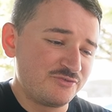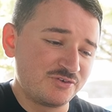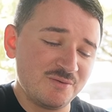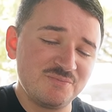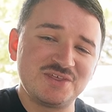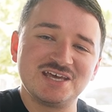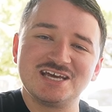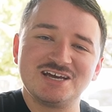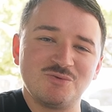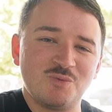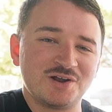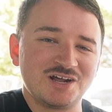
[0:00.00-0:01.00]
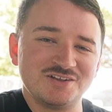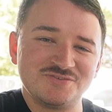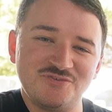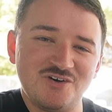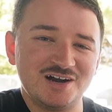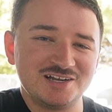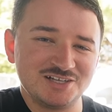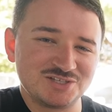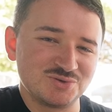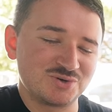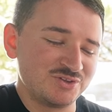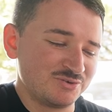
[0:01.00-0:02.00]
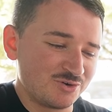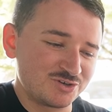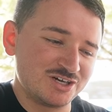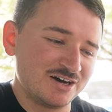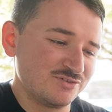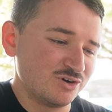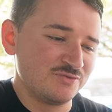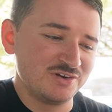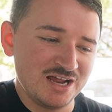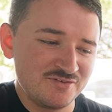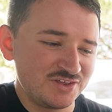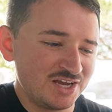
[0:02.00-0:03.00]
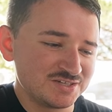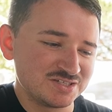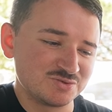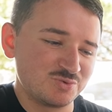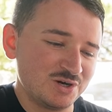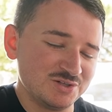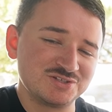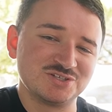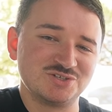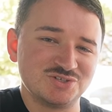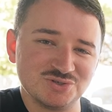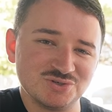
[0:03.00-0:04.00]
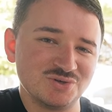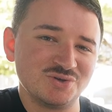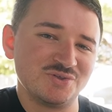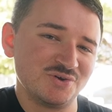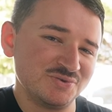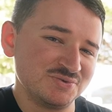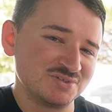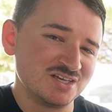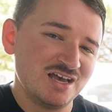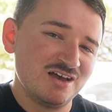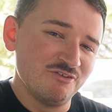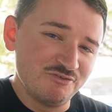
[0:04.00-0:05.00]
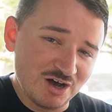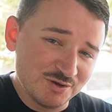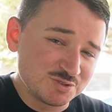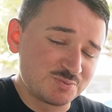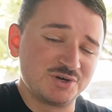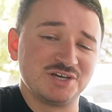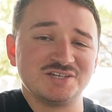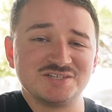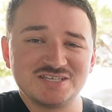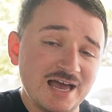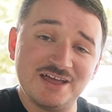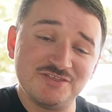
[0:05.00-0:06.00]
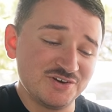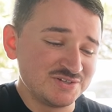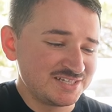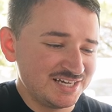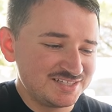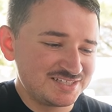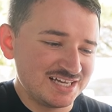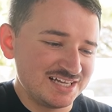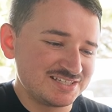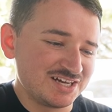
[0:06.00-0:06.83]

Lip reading: from there, when I finally took the rocker cover off and everything else as well to do those valve springs and those head studs,